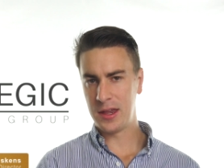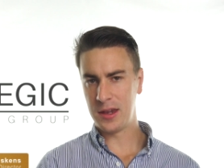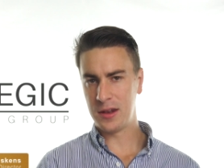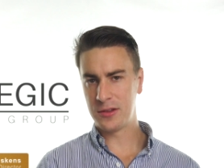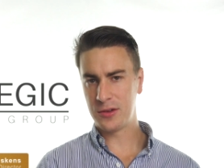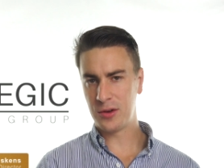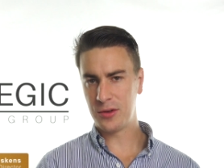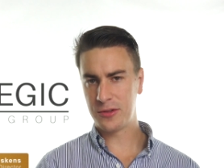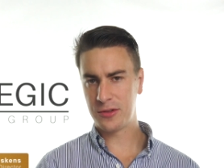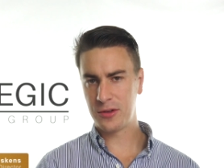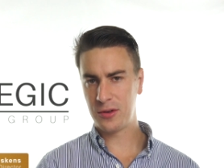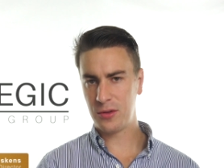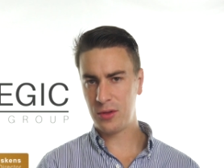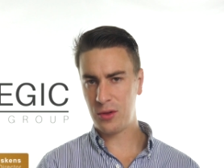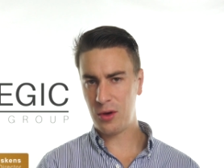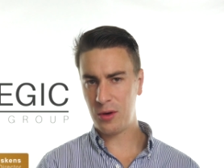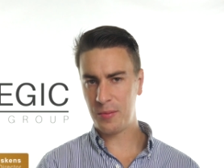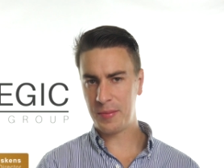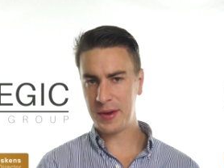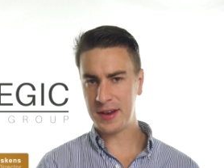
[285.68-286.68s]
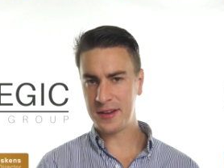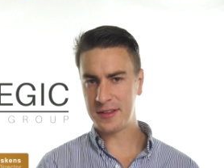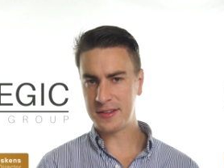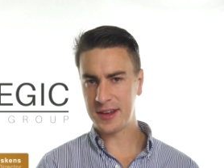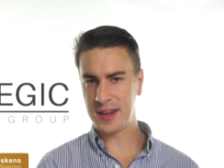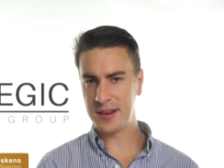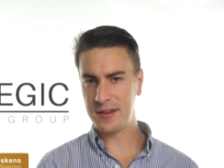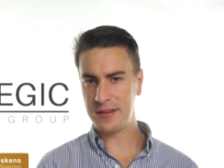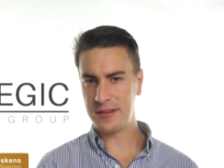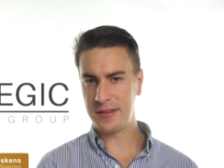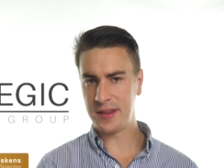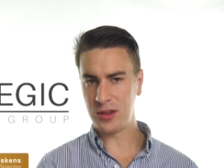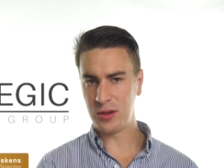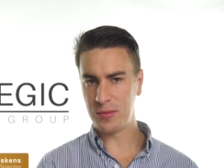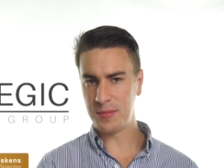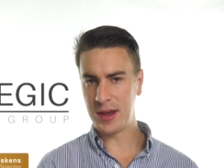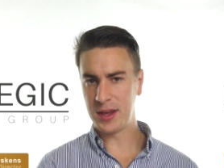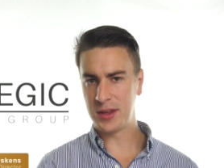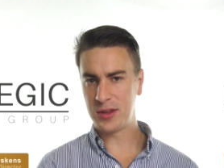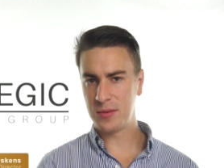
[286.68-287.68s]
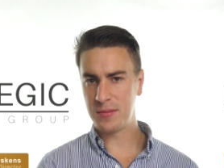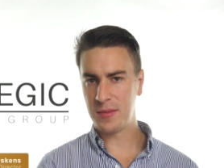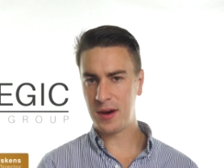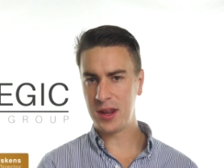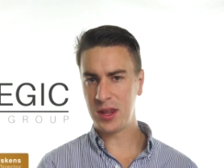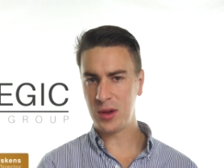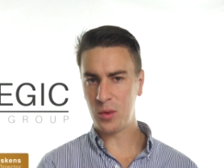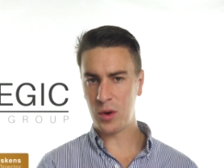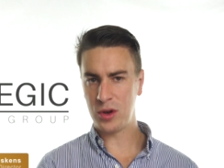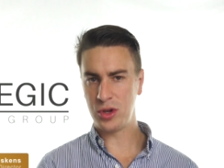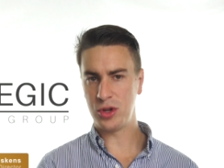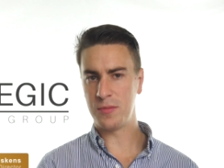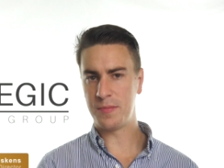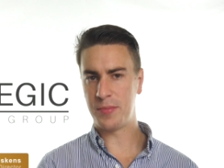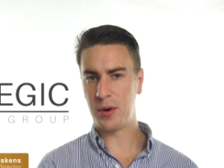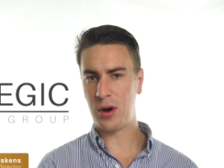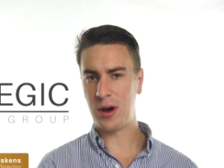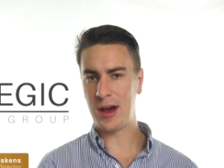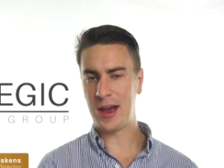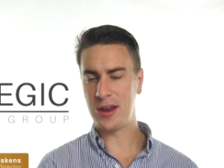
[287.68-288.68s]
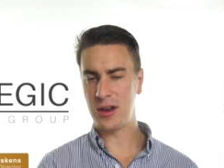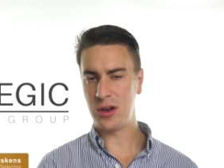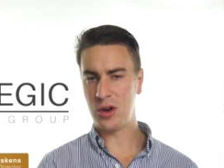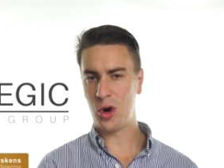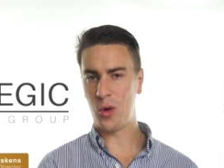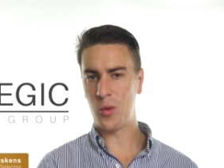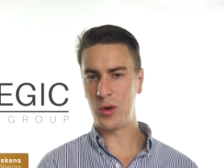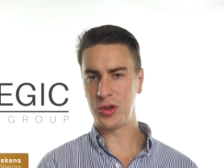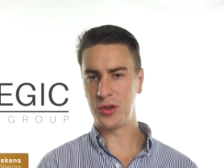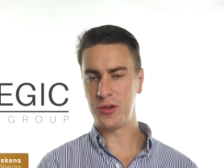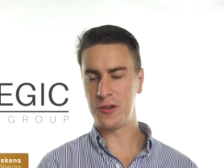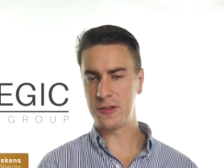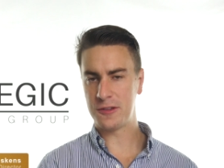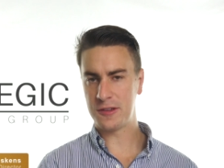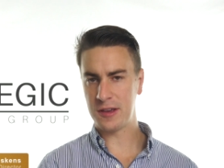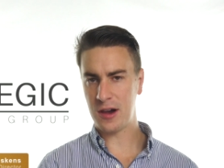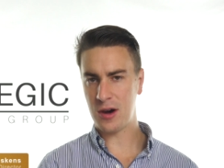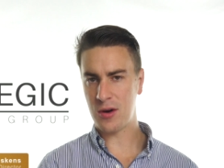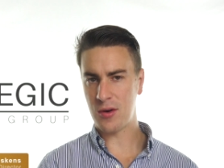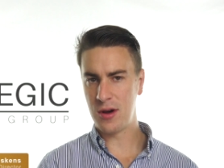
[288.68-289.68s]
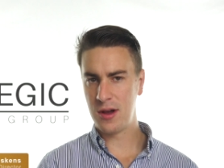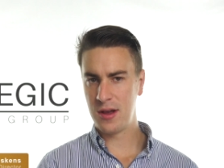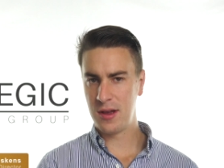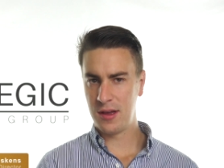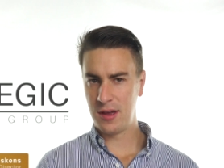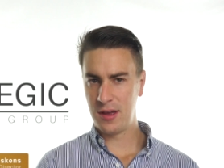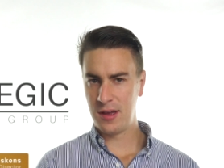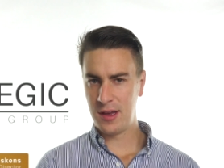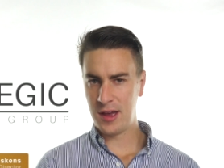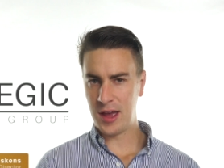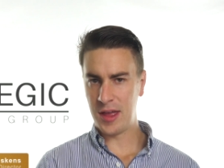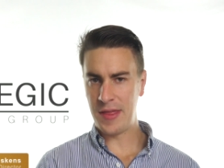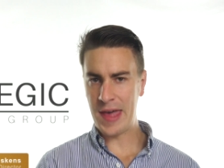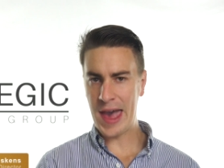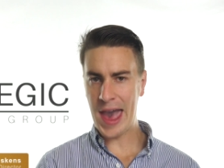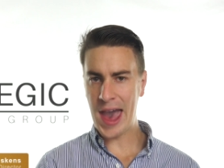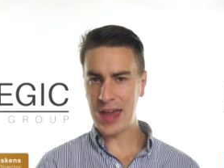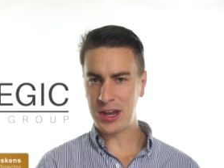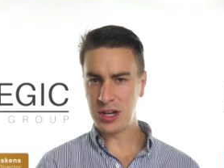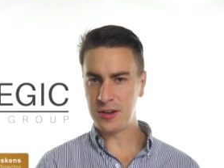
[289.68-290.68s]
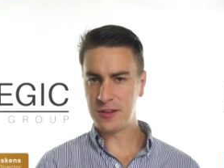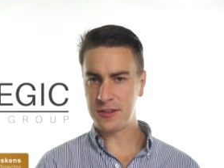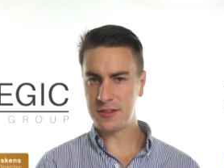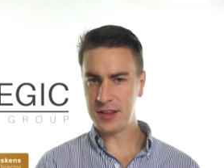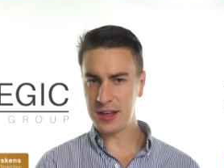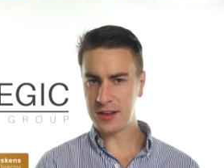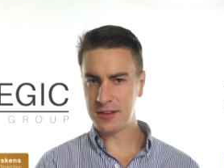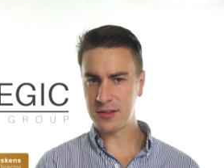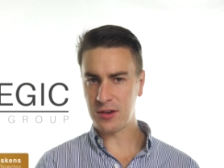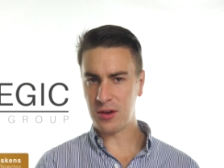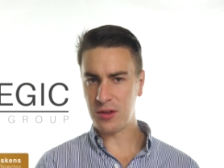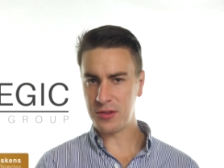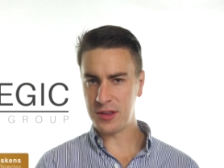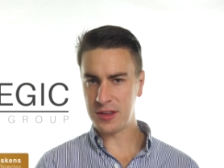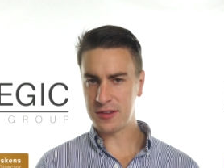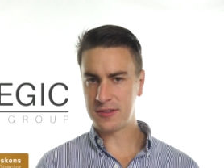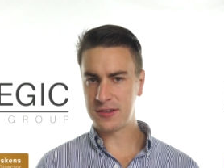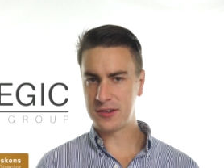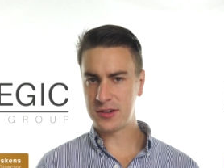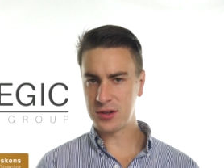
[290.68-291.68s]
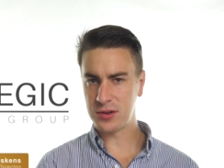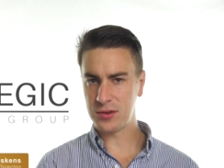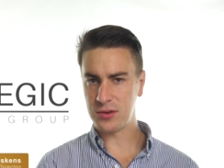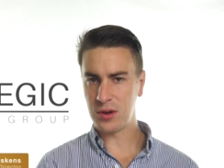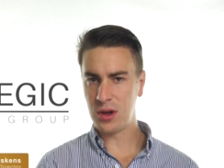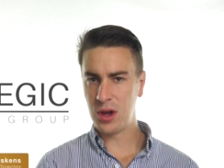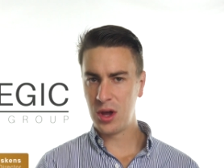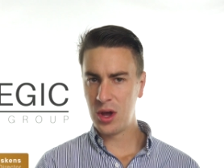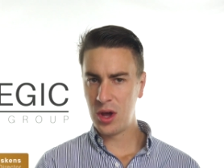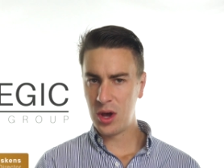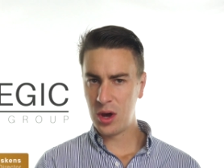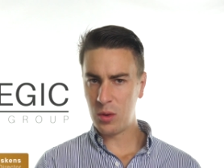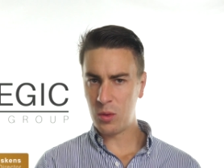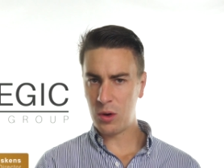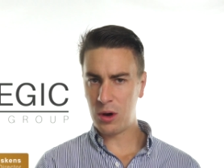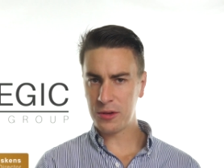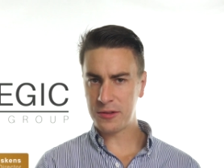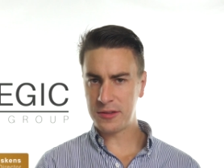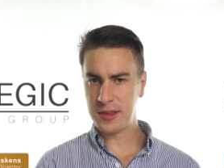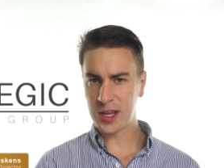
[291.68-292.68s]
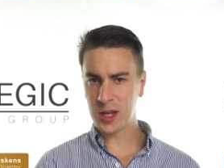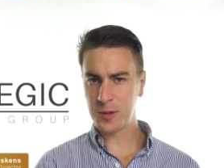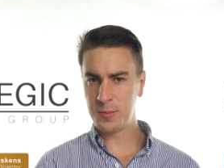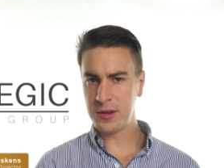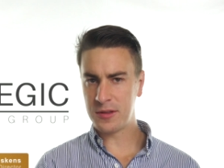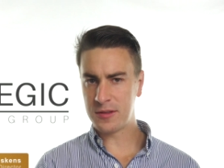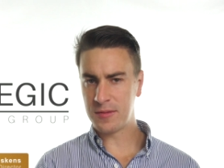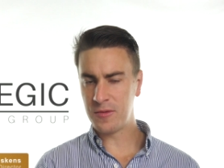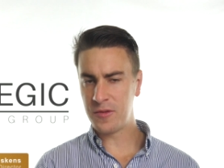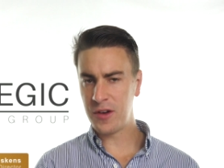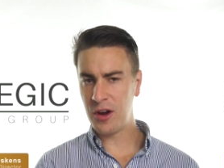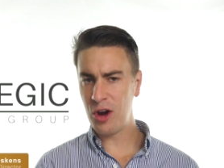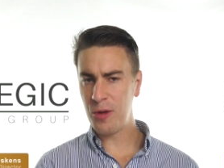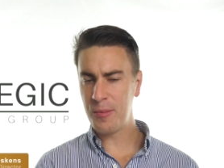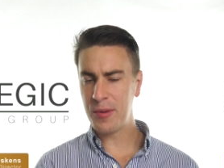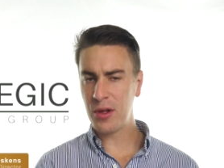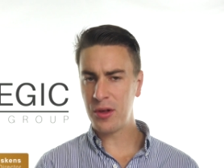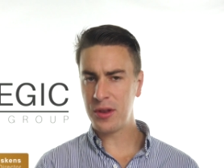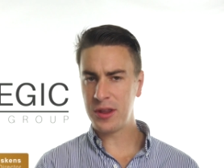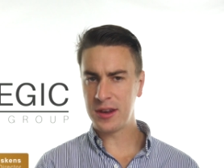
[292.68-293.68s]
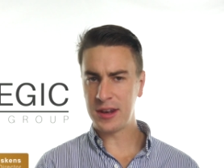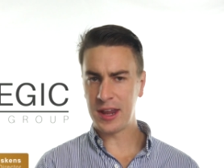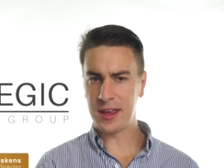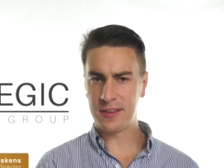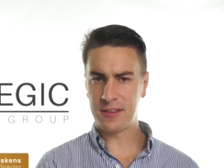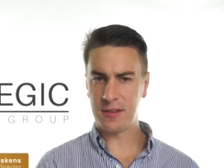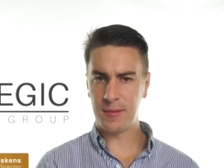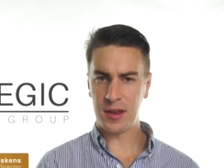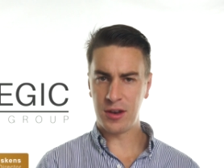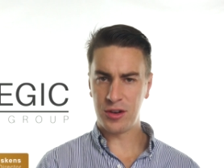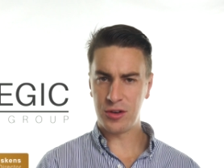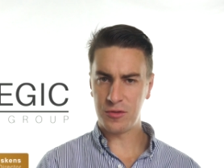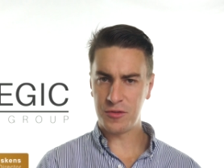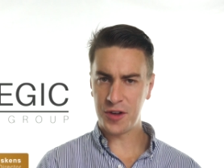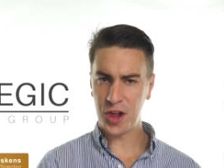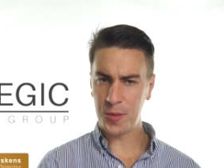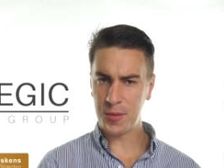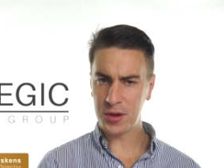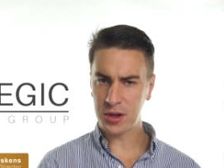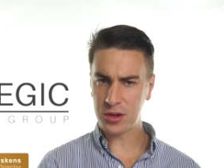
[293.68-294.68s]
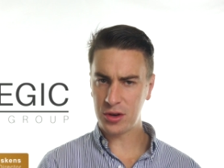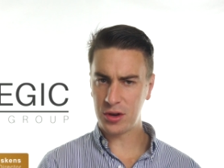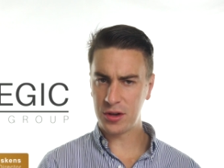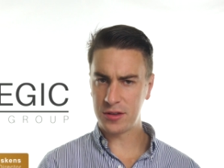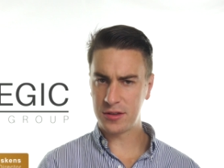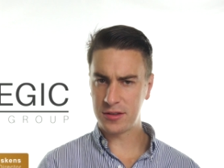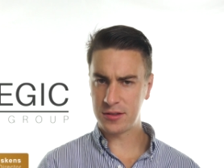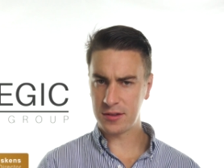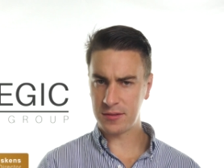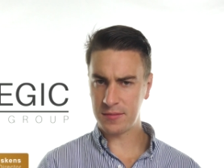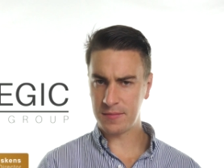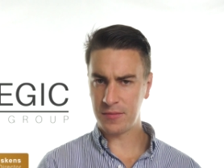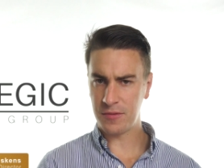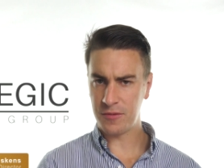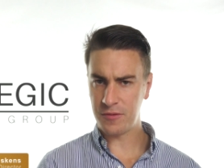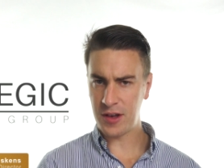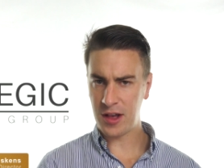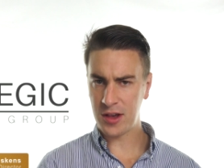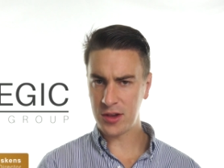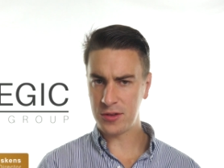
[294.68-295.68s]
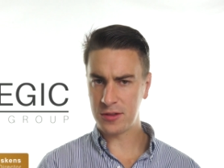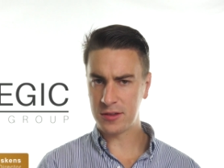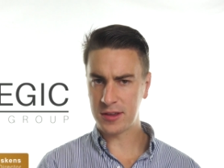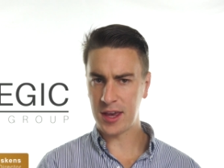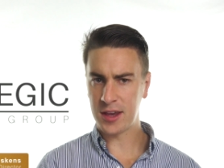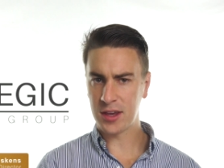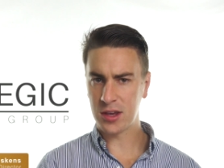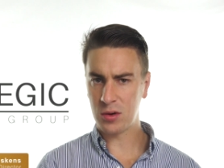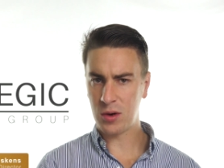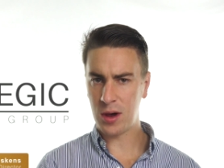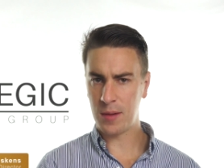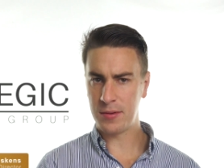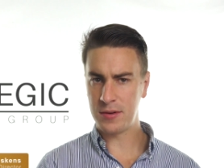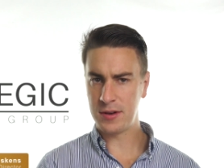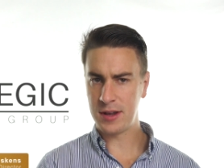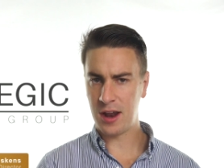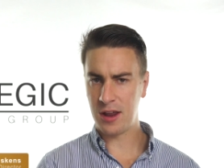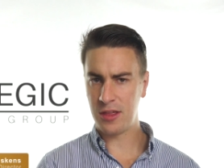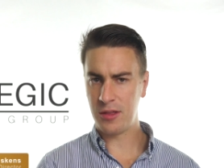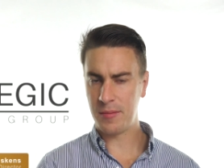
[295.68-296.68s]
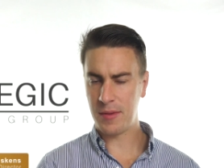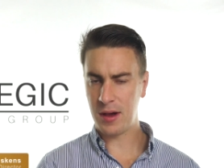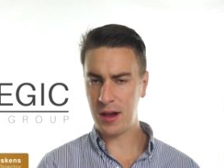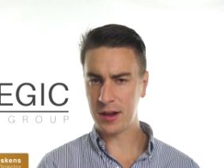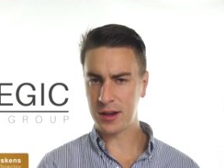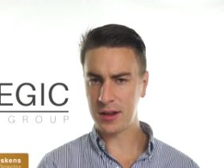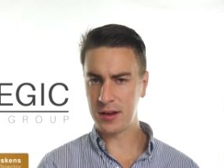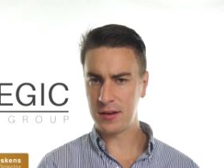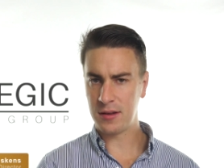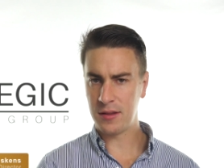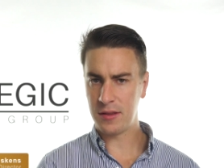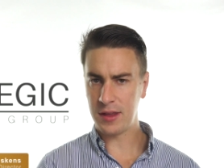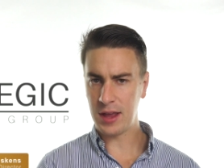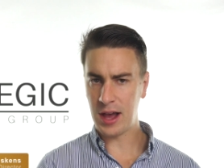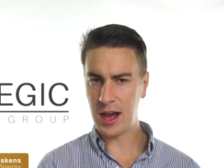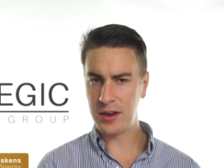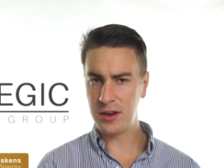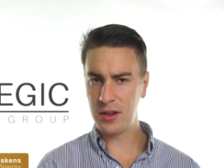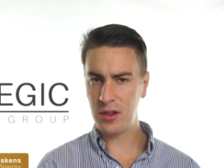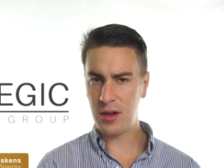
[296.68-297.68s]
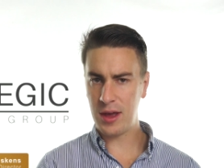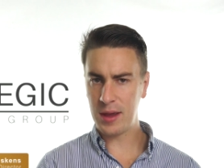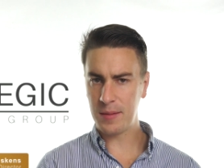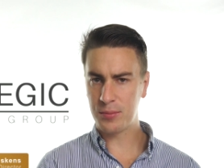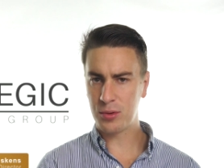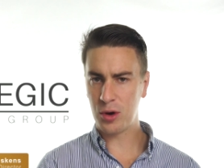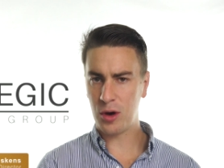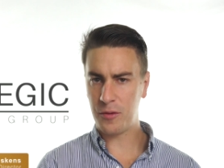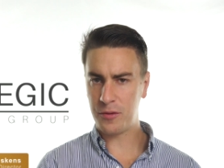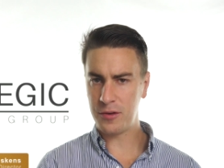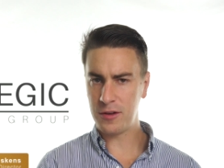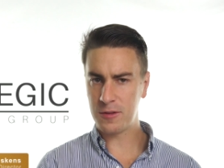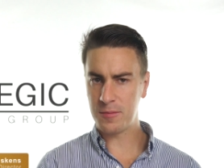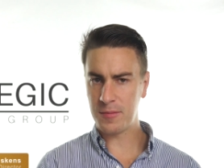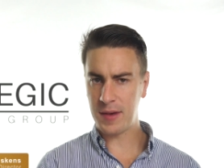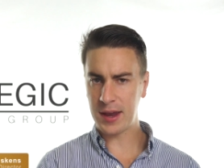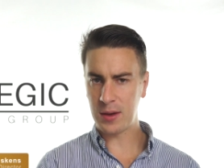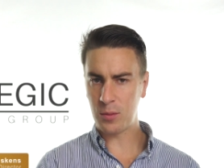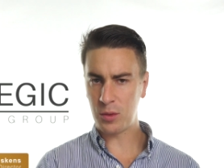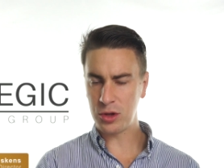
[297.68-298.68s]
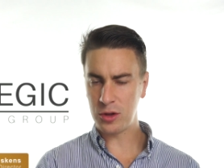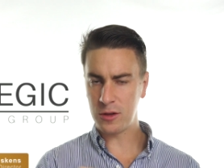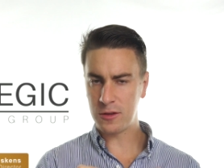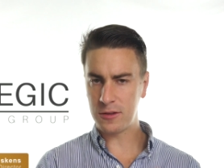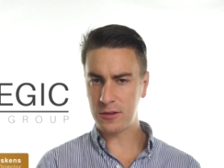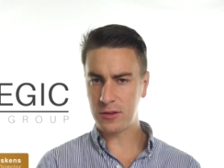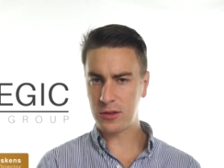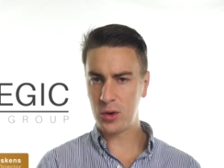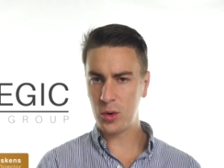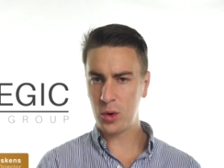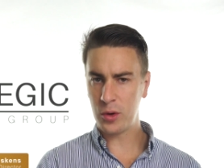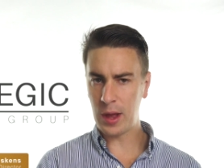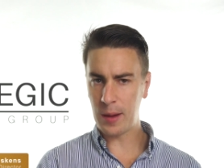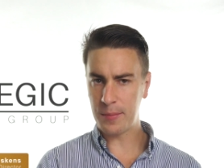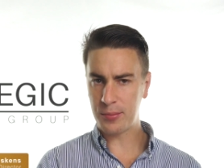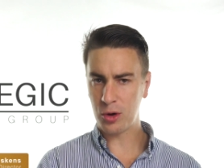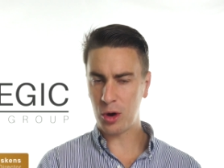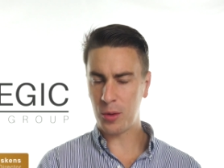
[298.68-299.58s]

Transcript: It has also long been said that you make your money when you buy, not when you sell. And that adage sticks on this too. Whilst there can be some variability in estimated development costs and values can go up and down in the market, the underlying profit is made when you secure that